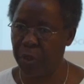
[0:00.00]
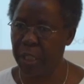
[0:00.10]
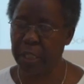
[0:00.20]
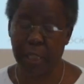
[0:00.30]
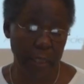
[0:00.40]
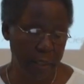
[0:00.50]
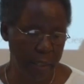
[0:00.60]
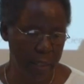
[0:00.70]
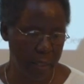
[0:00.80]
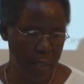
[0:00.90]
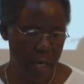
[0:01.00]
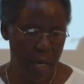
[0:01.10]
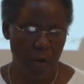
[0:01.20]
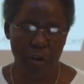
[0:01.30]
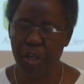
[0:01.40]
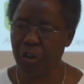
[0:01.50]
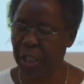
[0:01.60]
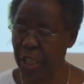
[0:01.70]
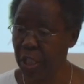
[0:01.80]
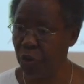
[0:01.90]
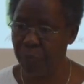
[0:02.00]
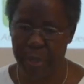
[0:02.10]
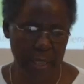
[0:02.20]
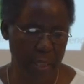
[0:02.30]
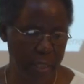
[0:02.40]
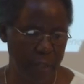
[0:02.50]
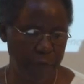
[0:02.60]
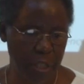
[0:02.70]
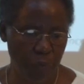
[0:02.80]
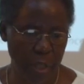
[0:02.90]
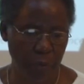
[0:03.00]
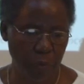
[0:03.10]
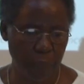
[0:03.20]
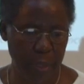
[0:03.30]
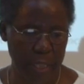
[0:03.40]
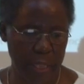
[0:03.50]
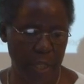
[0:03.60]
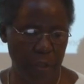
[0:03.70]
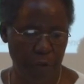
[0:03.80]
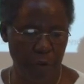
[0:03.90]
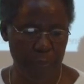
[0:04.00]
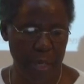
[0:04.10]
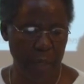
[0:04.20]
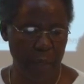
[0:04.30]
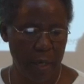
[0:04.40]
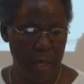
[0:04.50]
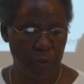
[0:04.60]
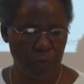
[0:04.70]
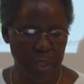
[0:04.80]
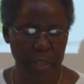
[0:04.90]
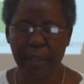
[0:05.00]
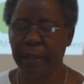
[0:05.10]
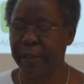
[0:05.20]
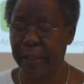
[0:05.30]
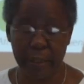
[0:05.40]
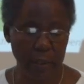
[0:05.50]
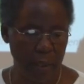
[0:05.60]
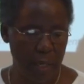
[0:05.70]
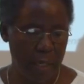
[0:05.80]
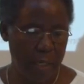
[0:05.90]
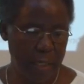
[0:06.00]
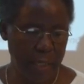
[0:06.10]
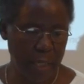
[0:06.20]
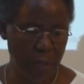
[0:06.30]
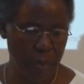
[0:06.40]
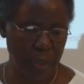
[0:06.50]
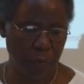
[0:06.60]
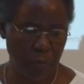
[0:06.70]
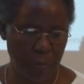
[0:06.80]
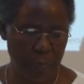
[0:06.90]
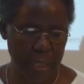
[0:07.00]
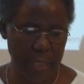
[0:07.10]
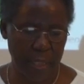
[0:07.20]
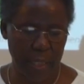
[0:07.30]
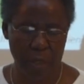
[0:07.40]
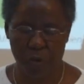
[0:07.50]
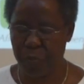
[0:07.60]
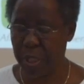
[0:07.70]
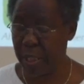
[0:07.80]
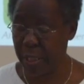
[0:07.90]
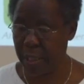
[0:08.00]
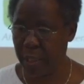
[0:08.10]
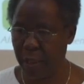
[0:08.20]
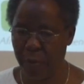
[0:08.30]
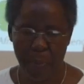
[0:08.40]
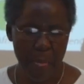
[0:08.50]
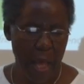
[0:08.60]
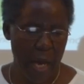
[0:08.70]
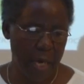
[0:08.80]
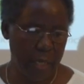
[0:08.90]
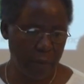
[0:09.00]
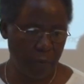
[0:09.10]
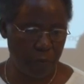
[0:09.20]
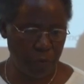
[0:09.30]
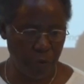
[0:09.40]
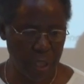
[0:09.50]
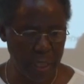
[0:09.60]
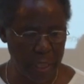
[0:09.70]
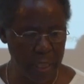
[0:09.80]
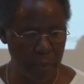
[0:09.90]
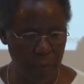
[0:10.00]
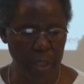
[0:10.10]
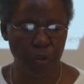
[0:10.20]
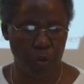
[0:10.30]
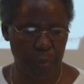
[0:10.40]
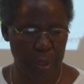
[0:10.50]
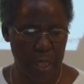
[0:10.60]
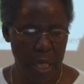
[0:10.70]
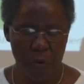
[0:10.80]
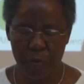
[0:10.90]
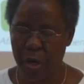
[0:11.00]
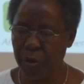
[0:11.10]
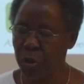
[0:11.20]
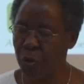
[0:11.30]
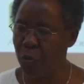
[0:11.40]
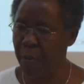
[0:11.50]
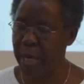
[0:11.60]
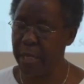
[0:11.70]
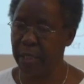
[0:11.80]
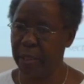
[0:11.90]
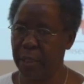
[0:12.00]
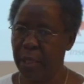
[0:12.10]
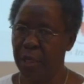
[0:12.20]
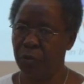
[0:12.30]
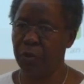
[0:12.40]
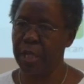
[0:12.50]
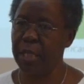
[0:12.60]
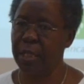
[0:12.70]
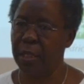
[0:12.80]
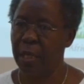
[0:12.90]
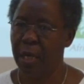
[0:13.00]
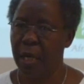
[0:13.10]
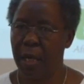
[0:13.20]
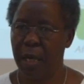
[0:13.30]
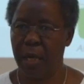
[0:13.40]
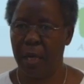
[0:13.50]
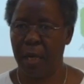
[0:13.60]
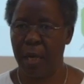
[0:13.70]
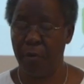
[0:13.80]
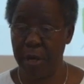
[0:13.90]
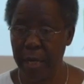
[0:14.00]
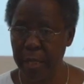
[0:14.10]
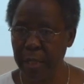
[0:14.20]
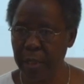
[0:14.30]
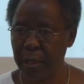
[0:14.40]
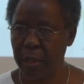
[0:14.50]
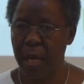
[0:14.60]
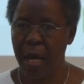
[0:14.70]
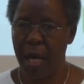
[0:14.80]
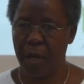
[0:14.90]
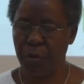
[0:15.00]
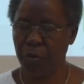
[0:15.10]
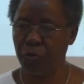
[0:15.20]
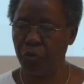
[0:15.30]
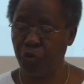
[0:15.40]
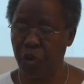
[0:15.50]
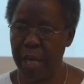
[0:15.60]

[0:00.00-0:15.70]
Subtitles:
project countries on a rotational basis. The first one took place in Ethiopia, 2013. The second one took place in Nairobi this year. And during these workshops, we are also combining it to raise awareness and also to